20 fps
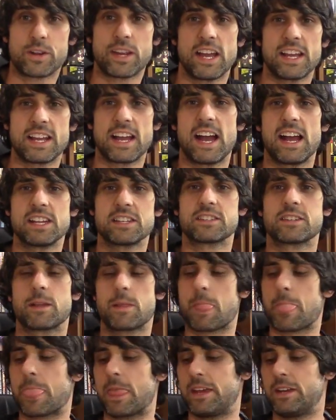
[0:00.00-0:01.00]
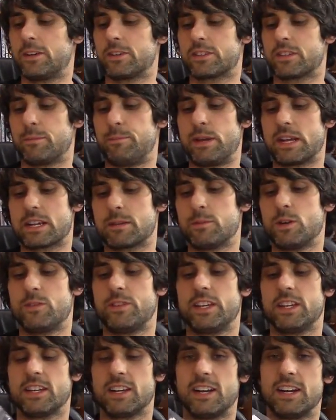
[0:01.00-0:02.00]
Okay, guys, here's the pick a
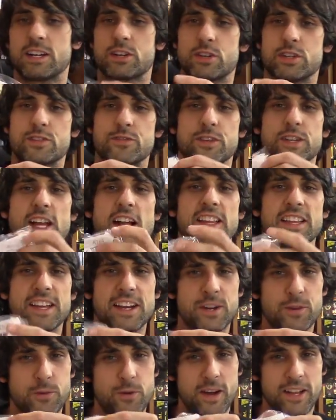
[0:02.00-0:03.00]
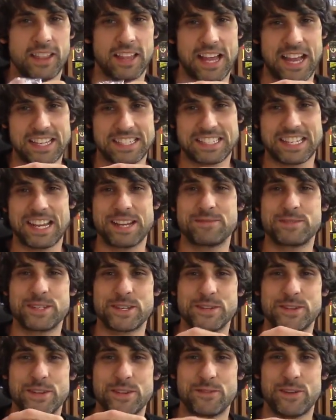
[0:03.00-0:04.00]
movie. Uh, Christopher Dallaire won last time,
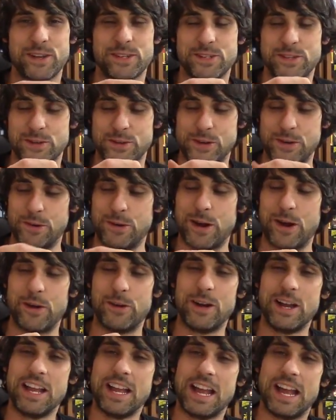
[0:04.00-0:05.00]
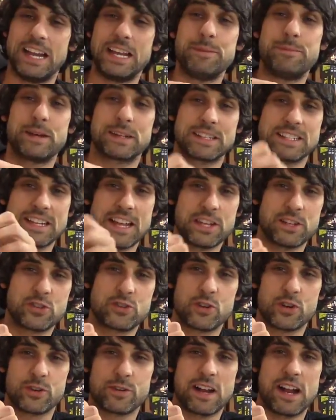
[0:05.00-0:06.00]
too. He won two in a row. And he picked another
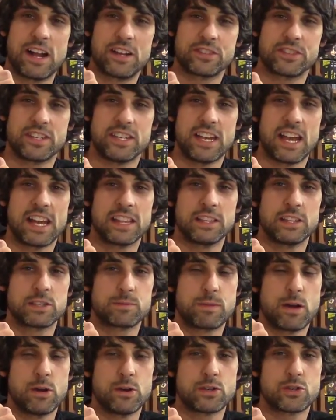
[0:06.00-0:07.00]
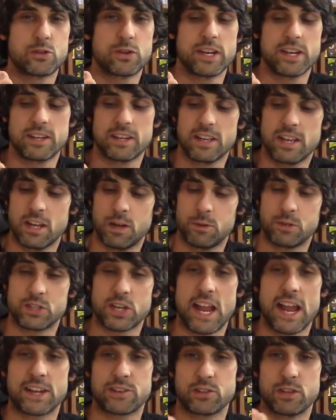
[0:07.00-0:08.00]
Jodorowsky, Endless Poetry,
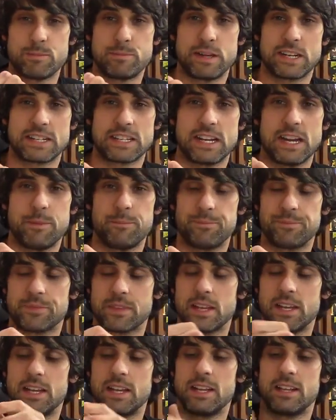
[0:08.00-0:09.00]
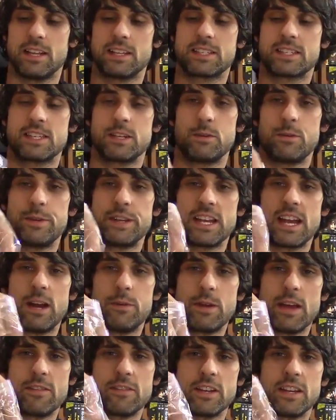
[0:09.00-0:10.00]
which I actually picked up. Let's see what we
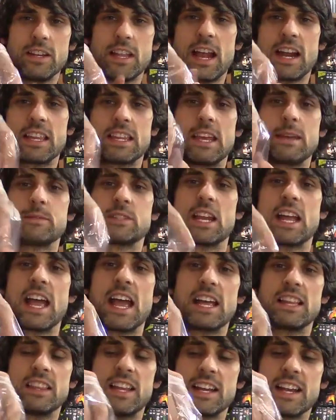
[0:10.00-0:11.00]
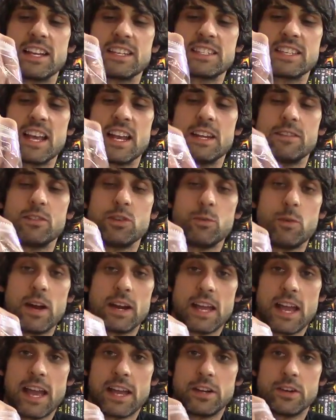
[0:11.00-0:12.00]
got. We have a lot of names in a hat. Like I said, if you
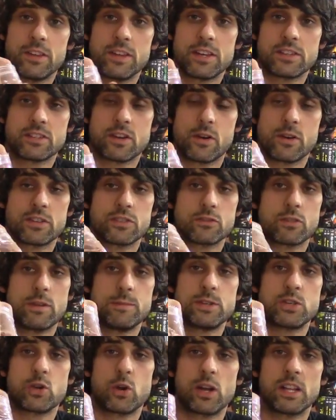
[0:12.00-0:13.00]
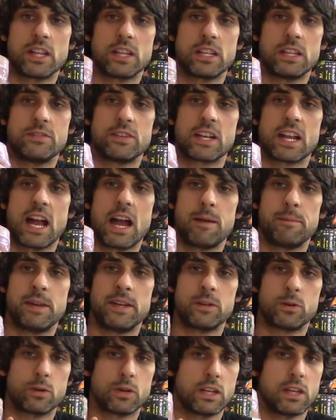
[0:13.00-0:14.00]
want to enter this, go to the Screaming Toilet, leave a
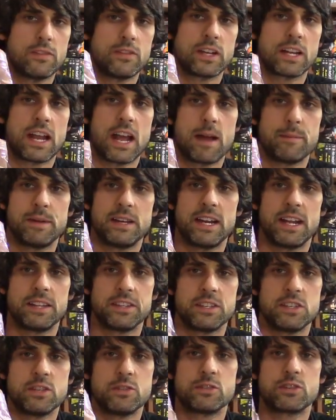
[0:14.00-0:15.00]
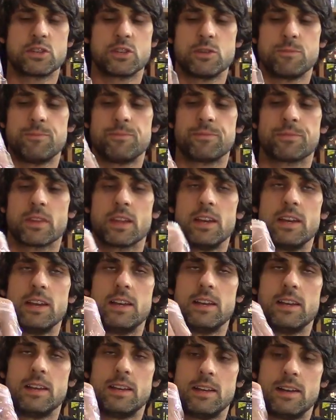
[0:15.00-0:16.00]
comment, or leave a comment on the YouTube.
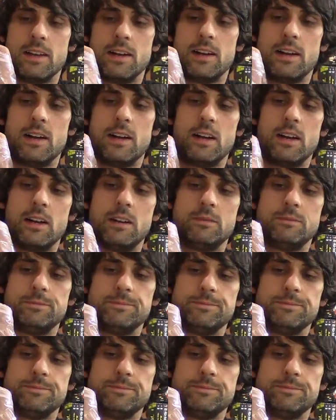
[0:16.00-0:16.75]
Uh,